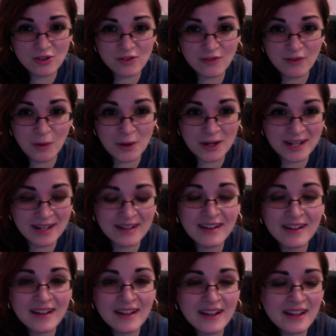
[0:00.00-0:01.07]
to 40,
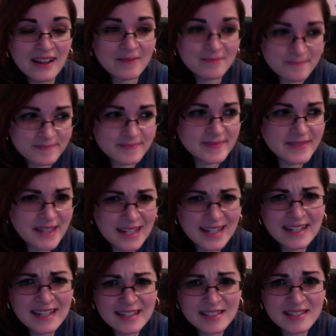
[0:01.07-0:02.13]

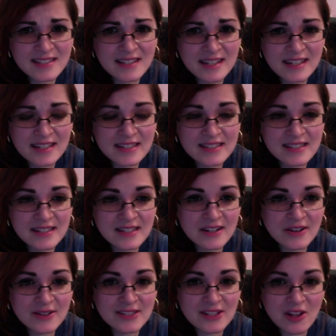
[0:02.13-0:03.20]
it's, it's, you
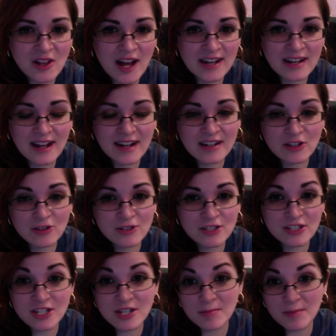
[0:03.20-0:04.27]
know, it's a lot, not including
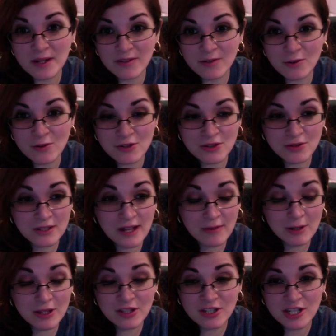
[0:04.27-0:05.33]
the shipping, of course. So uh,
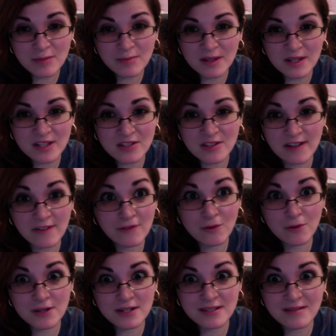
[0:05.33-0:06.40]
with the shipping, it's like
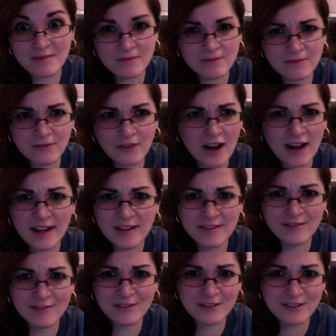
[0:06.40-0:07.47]
45
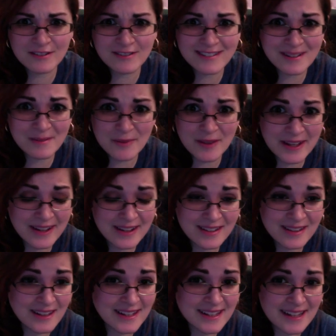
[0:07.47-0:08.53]
or something
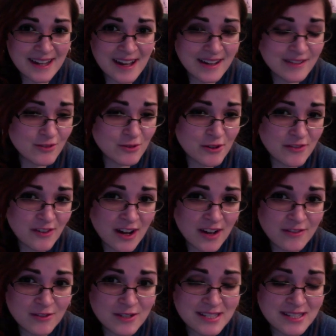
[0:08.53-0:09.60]
like that, 45,
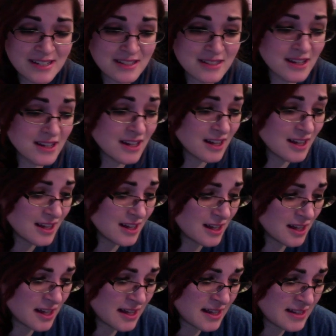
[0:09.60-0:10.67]
46
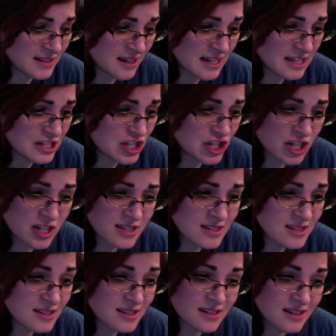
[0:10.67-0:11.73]
and I
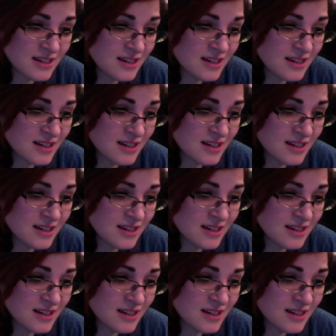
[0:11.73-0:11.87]
just